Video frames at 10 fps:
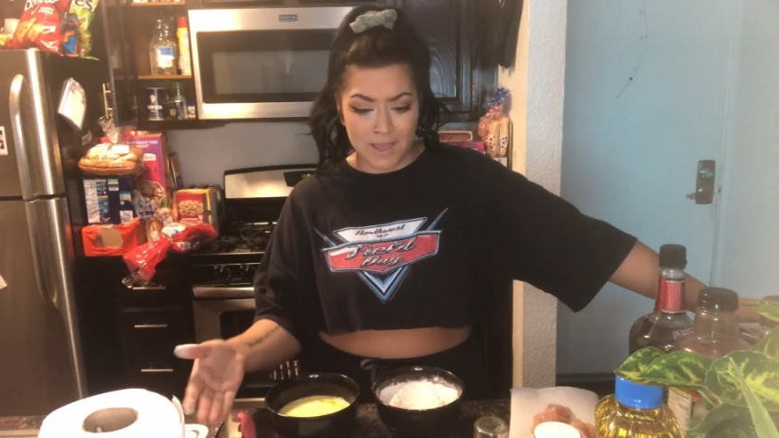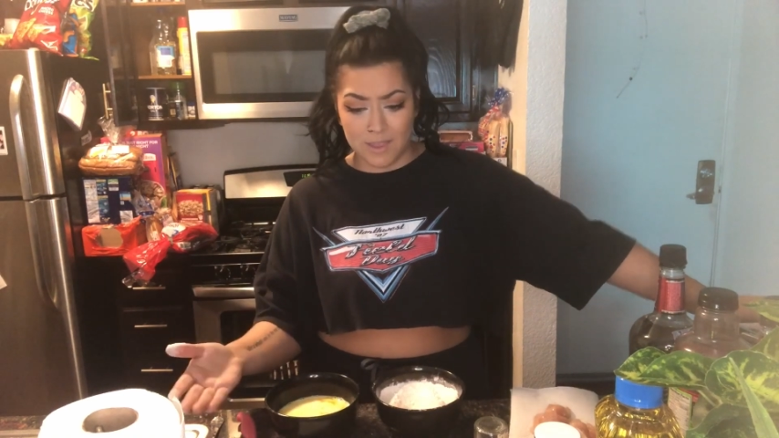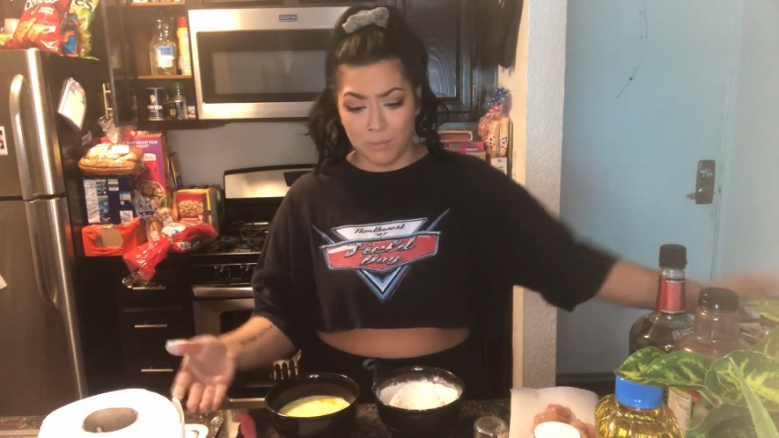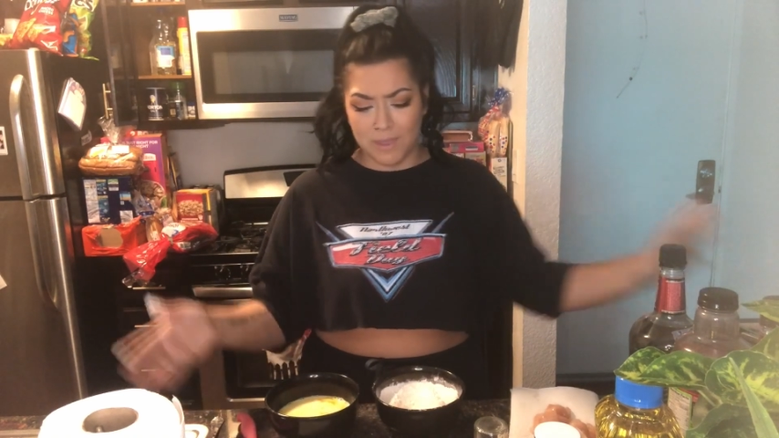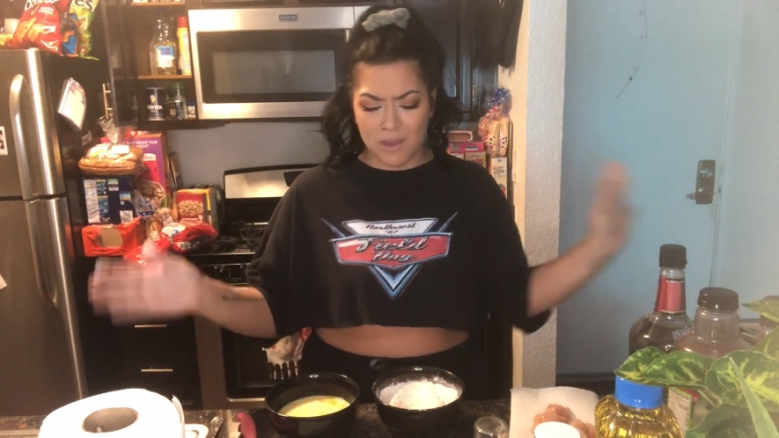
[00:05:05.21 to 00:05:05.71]

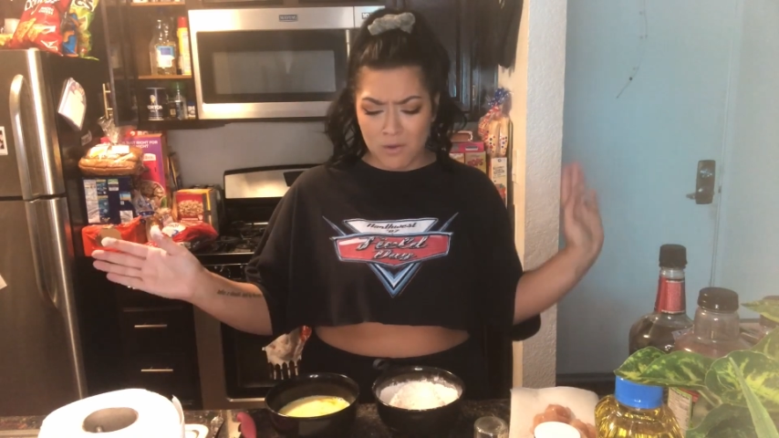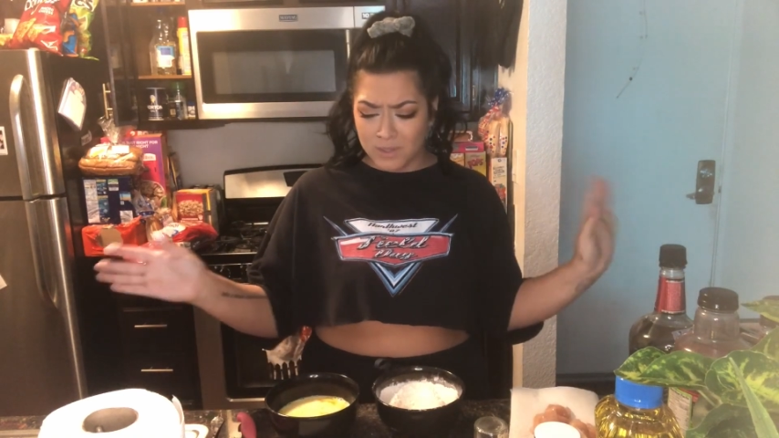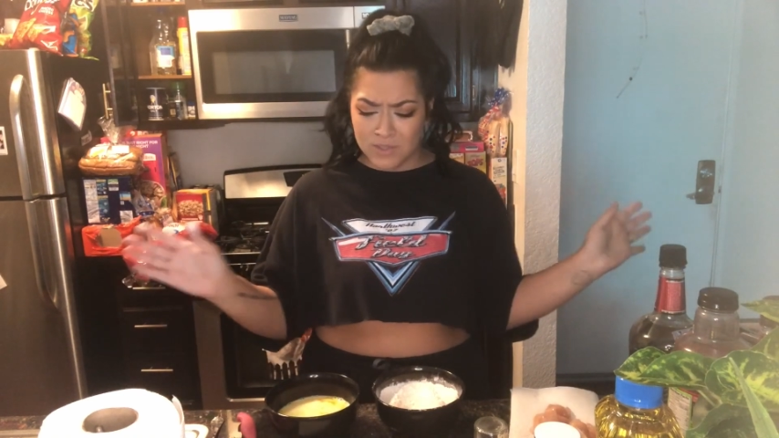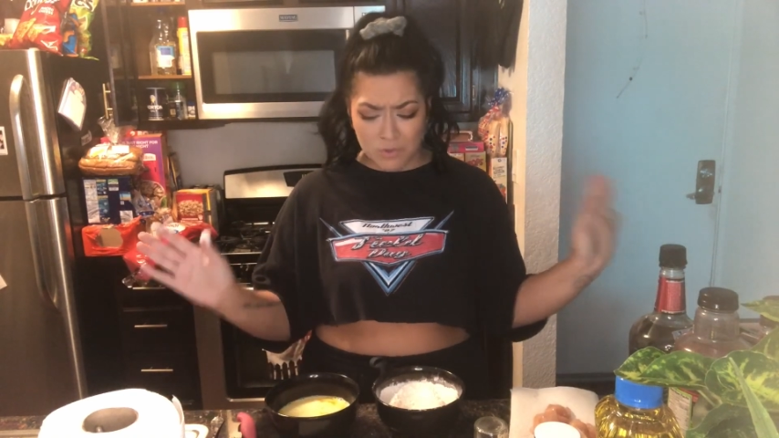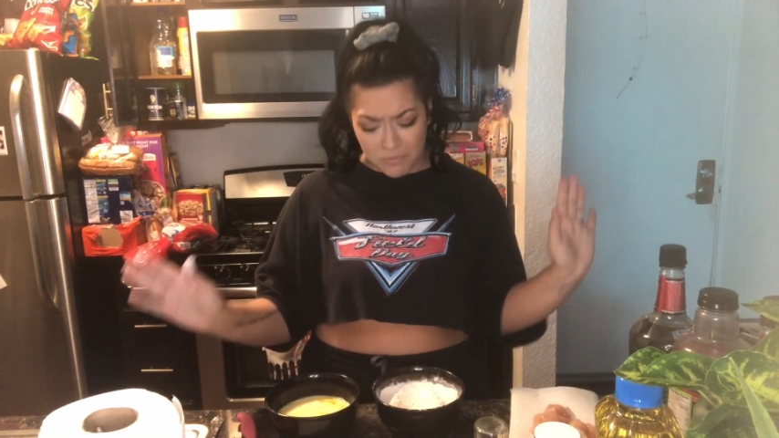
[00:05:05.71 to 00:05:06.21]
They'll be like, oh,
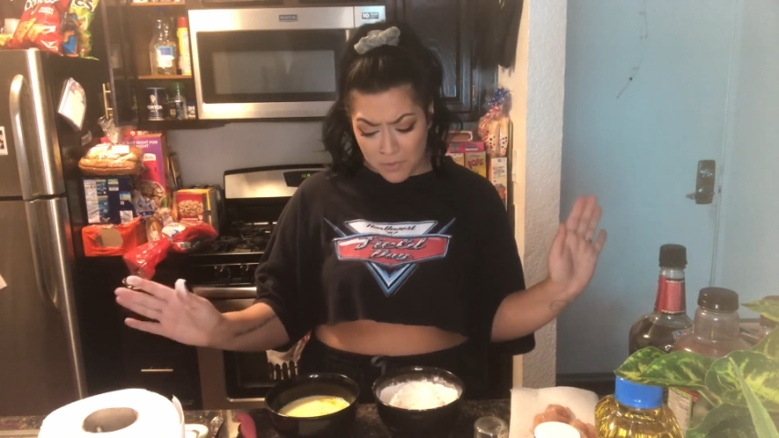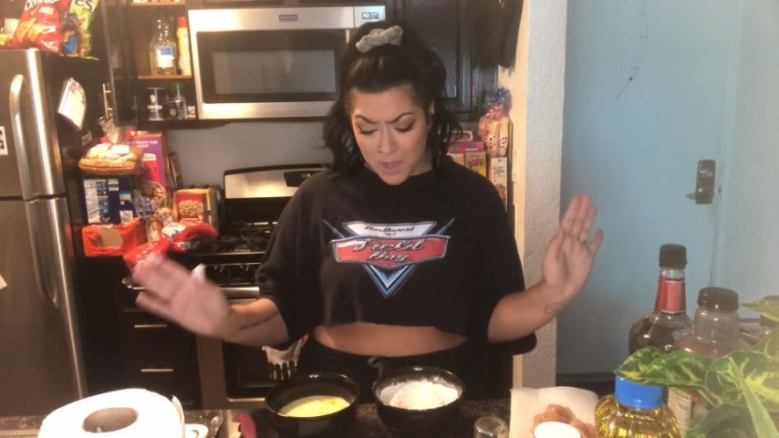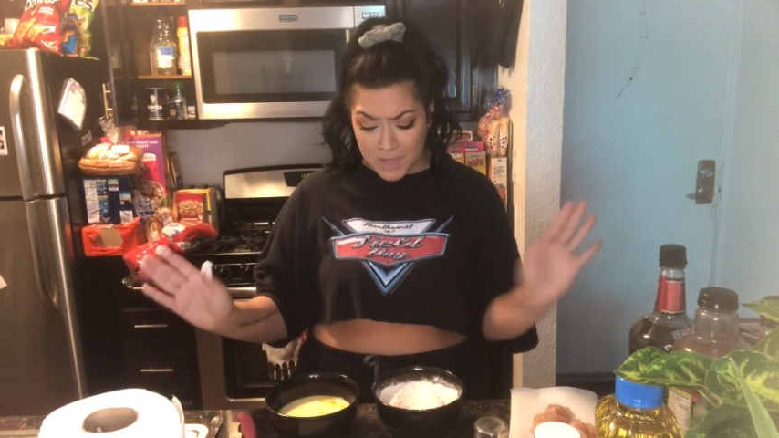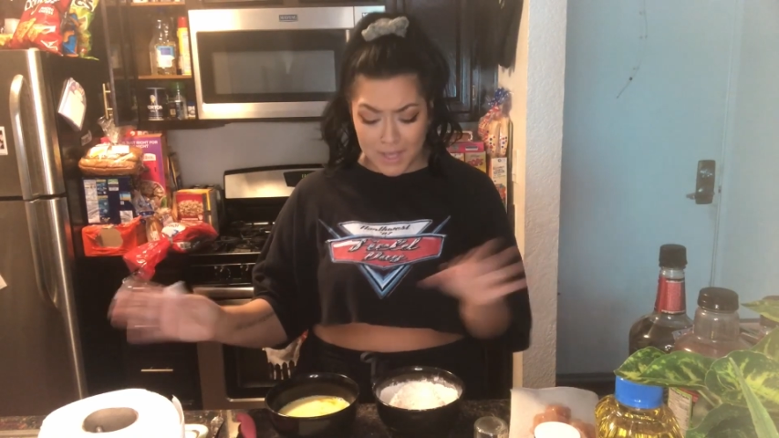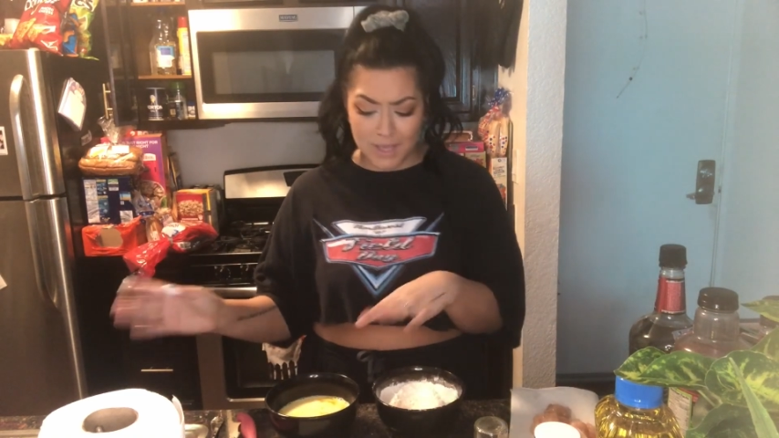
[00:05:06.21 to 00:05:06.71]
it's so
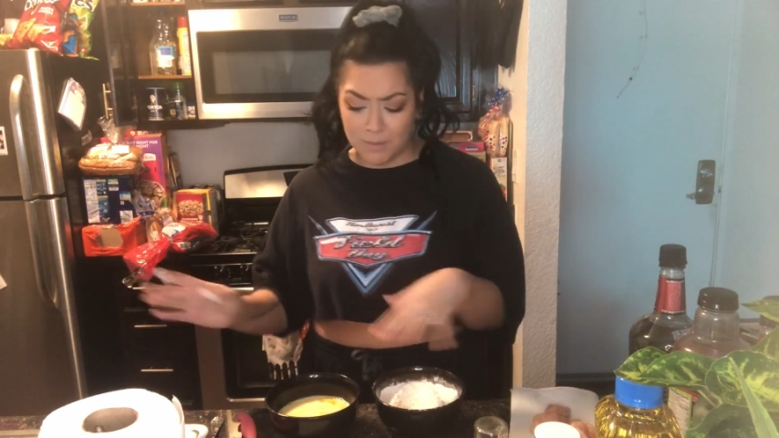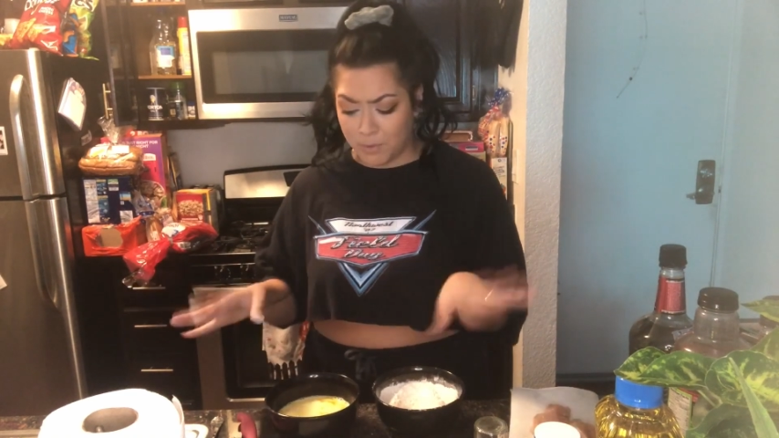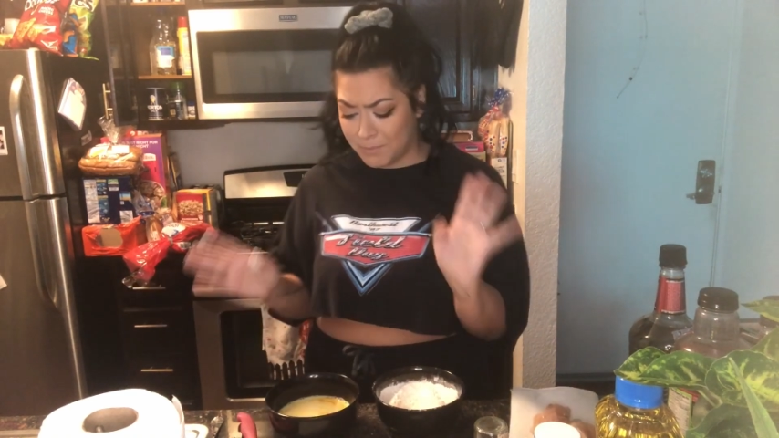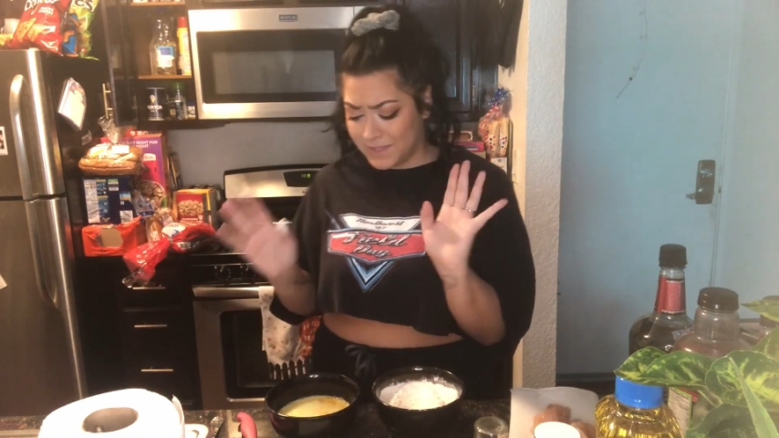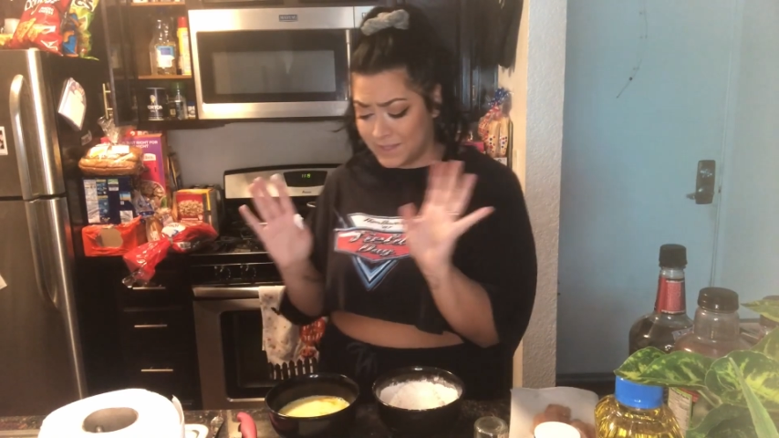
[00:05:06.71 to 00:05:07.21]
fun. I get to
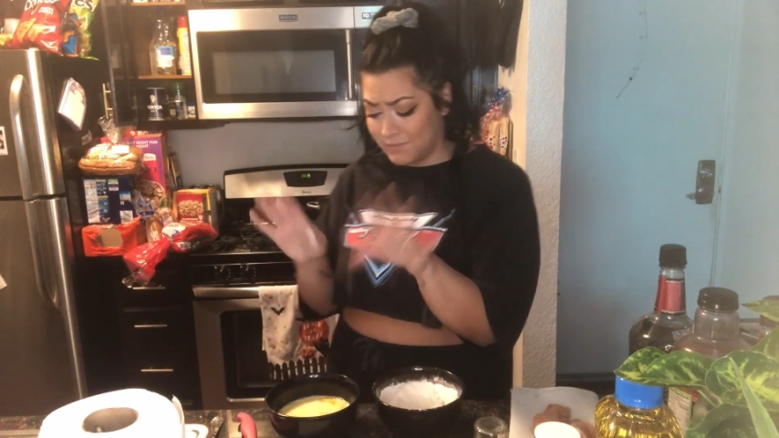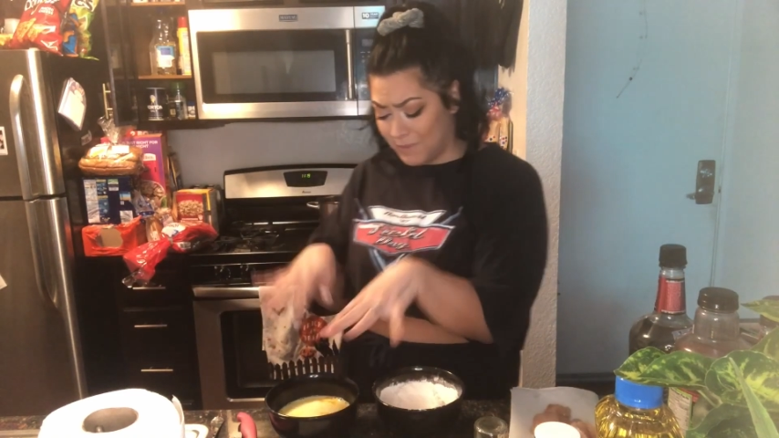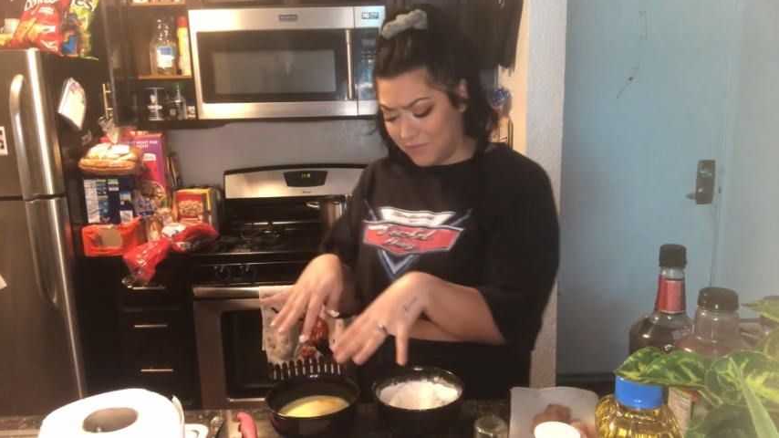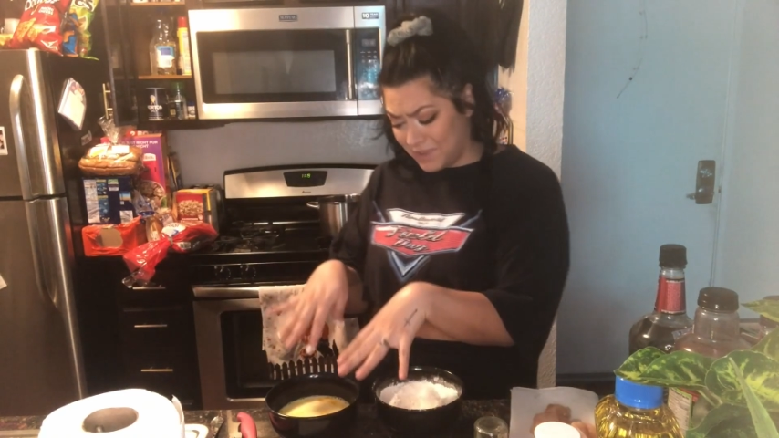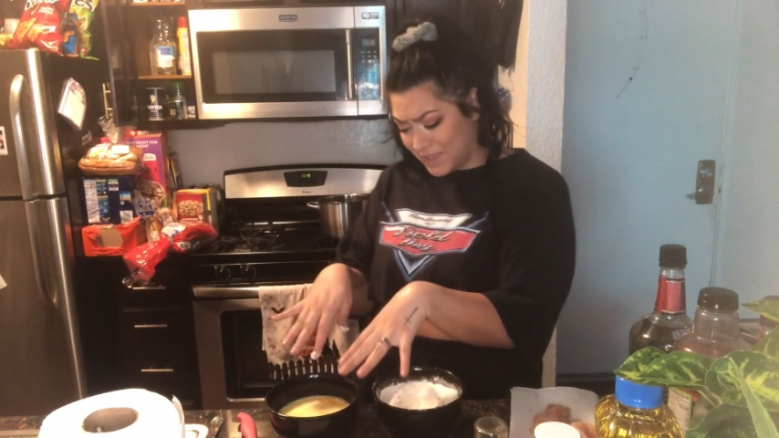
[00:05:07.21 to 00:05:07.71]
put my
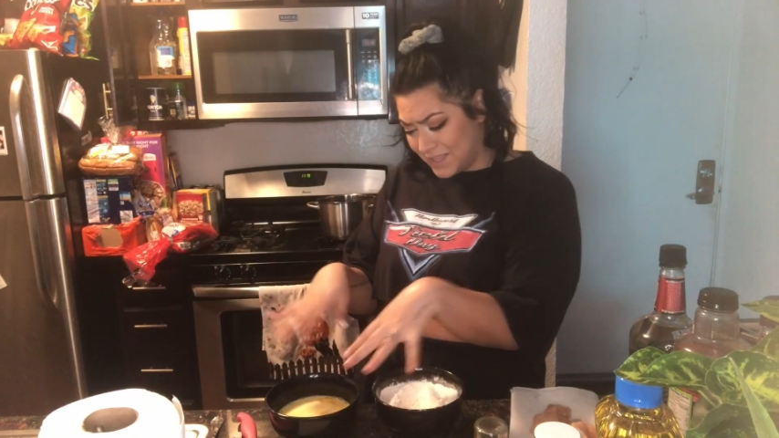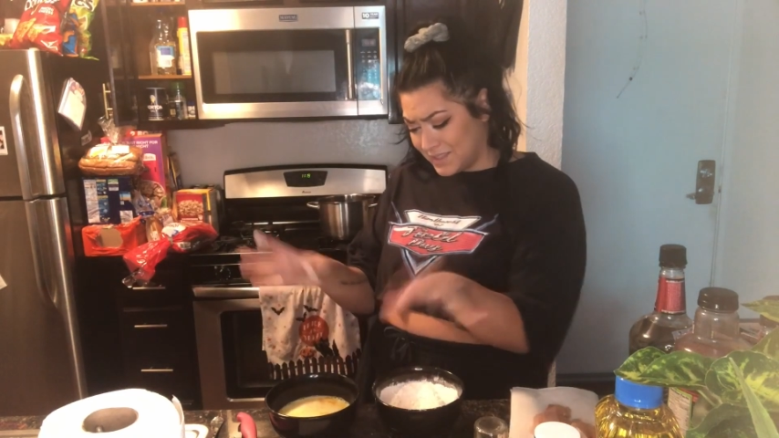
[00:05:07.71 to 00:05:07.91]
fingies